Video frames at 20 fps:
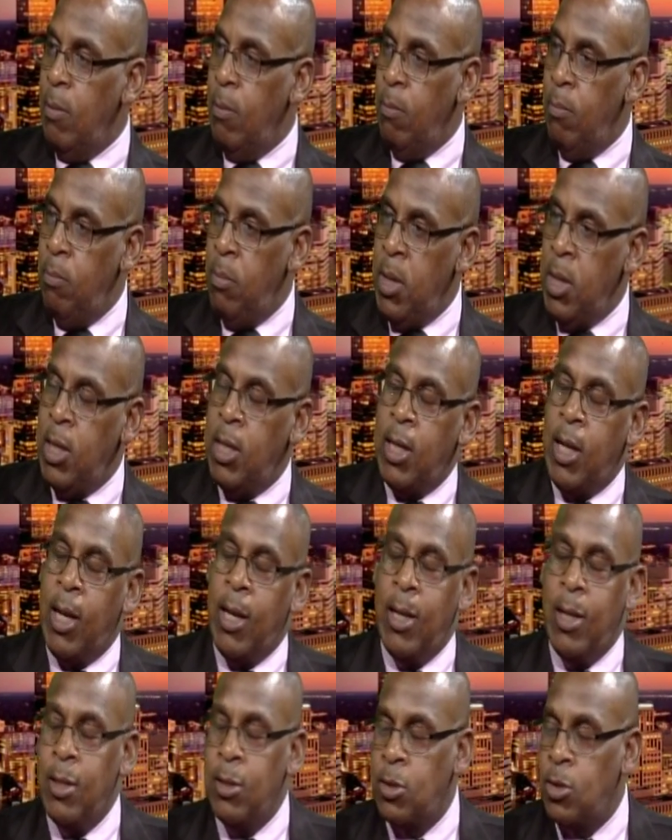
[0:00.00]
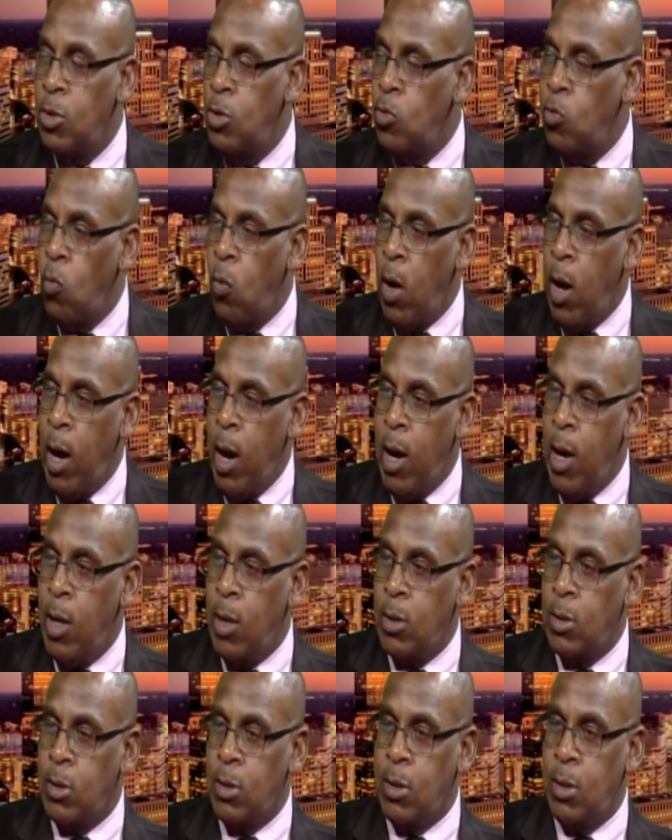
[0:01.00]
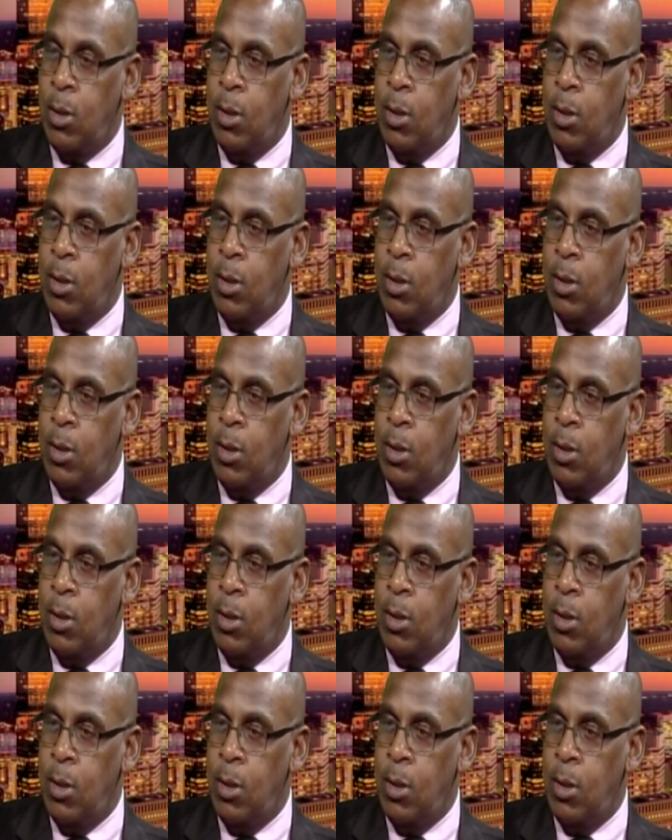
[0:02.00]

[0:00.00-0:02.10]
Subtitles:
been in that instance whereas